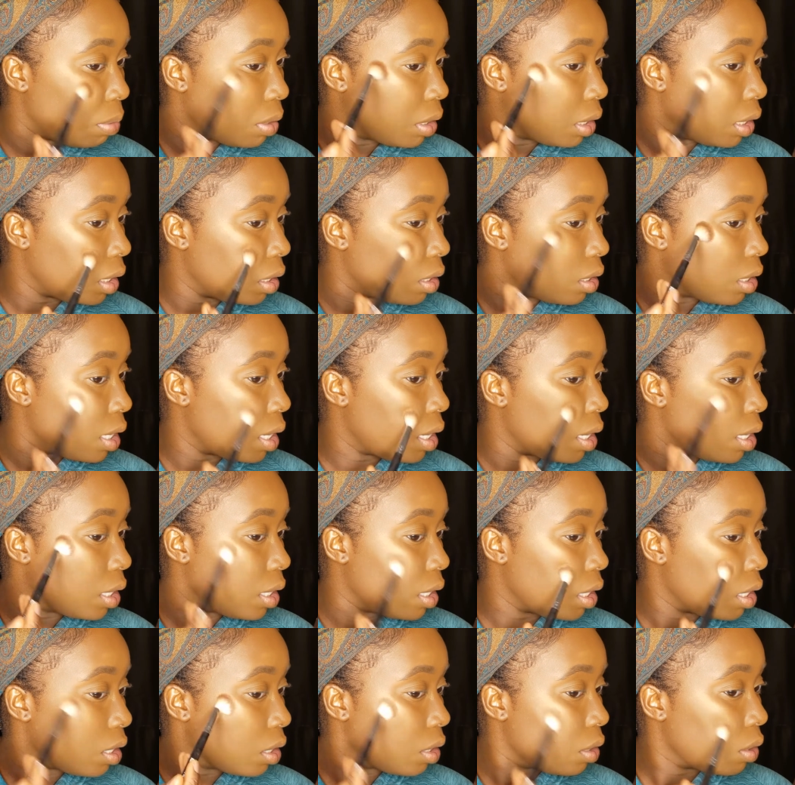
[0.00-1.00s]
blend that
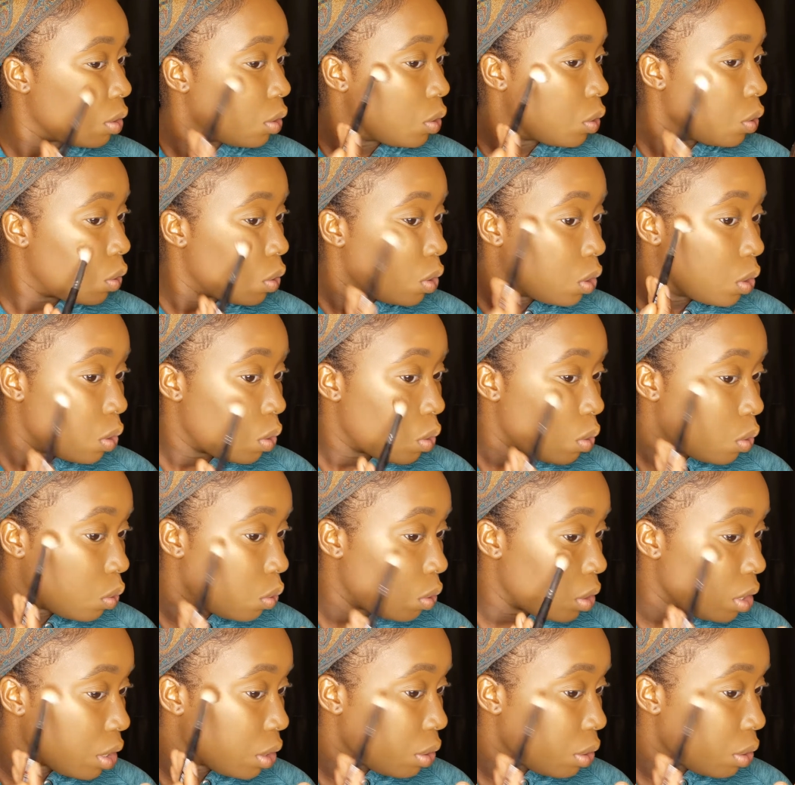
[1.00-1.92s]
in. Or